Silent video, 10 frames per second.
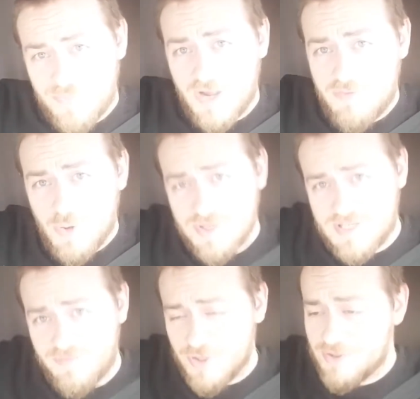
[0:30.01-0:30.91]
of
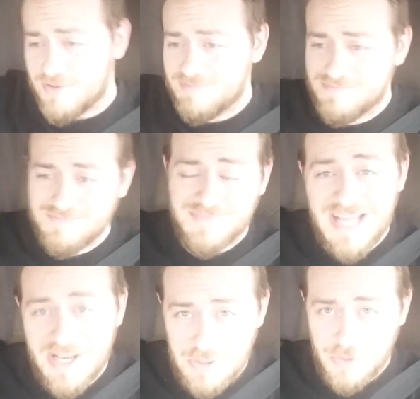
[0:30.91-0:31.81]
course, if you're
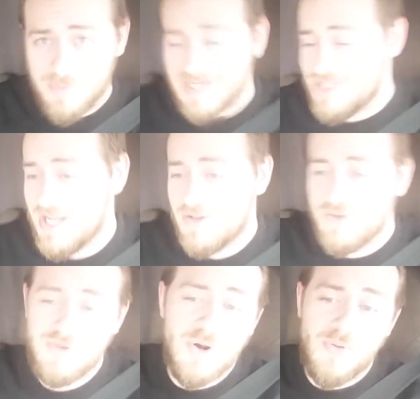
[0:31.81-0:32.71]
not new to my channel,
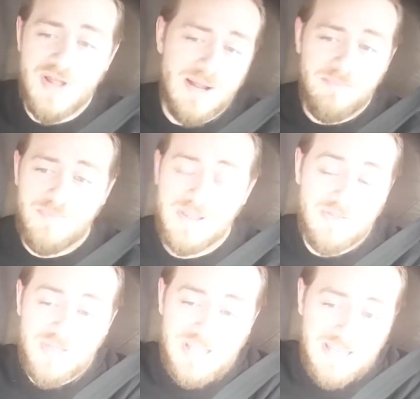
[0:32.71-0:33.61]
you know that I've
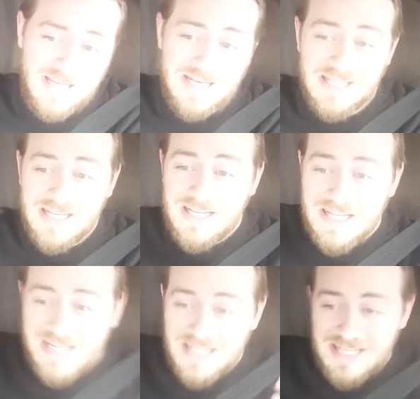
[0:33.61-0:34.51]
been thinking
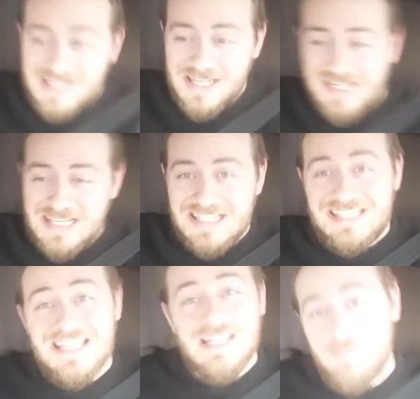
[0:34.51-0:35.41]

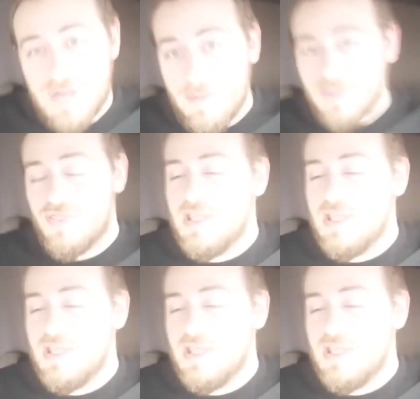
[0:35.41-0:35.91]
deep. I've been